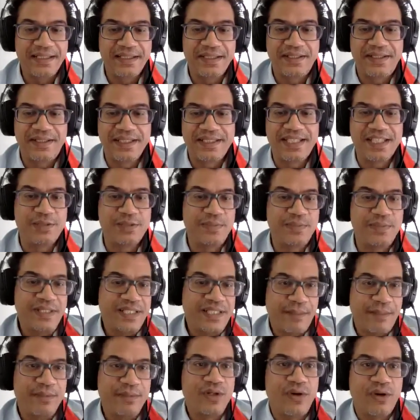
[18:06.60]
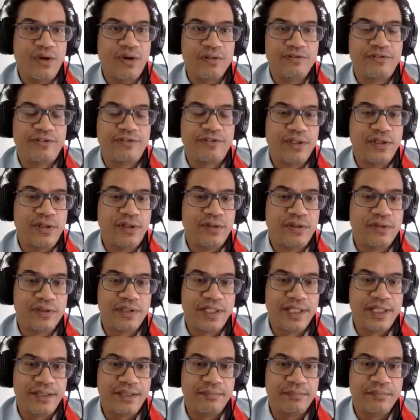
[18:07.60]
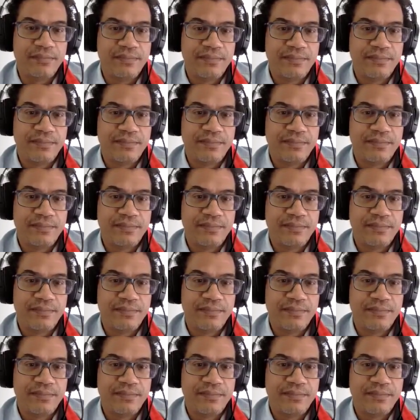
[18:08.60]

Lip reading: this has been coming on for a long time.